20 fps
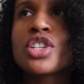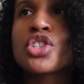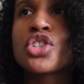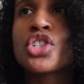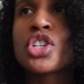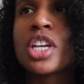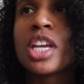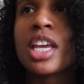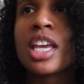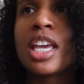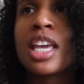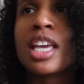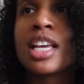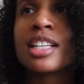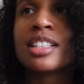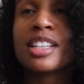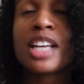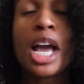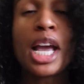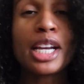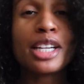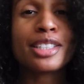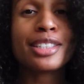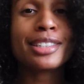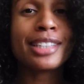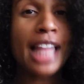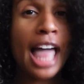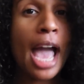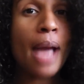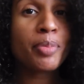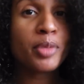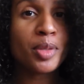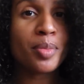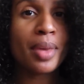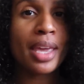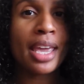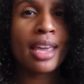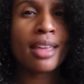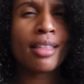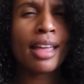she kind of slapped
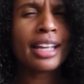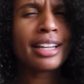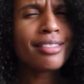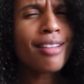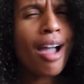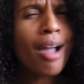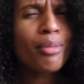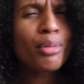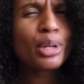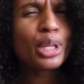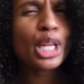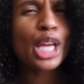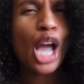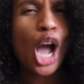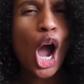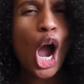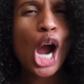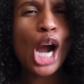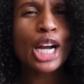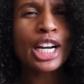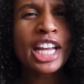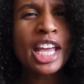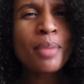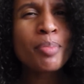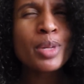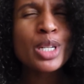me, like not really a hard hit,